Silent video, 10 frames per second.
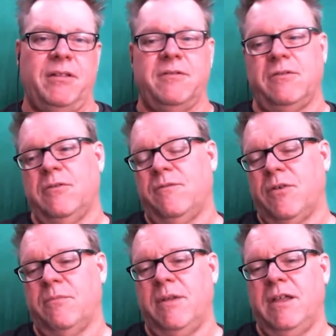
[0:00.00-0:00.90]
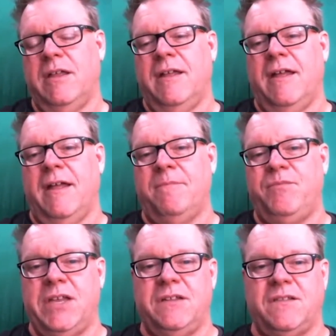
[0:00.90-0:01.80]
There's a group from um,
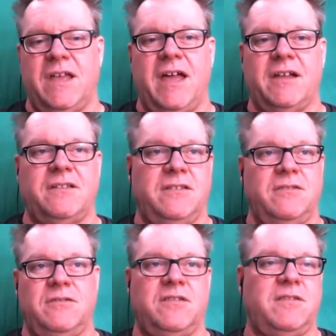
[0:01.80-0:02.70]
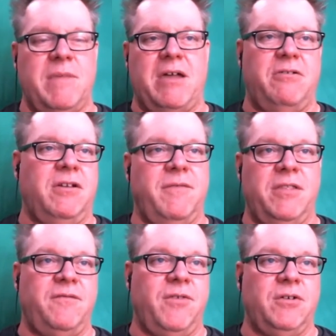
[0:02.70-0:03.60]
DataStax, and then there's a smattering of
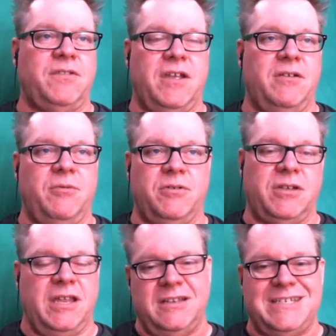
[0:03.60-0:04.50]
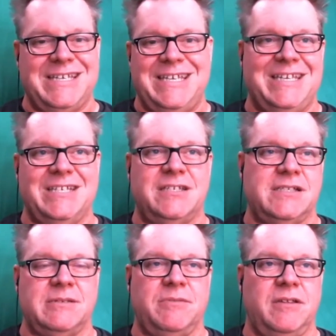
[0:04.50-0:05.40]
other folks there that were kind of digging into
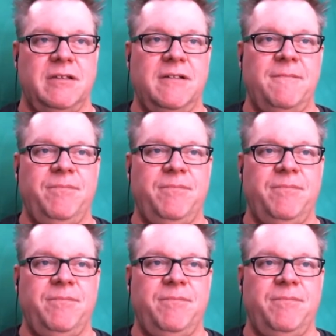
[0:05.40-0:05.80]
some of the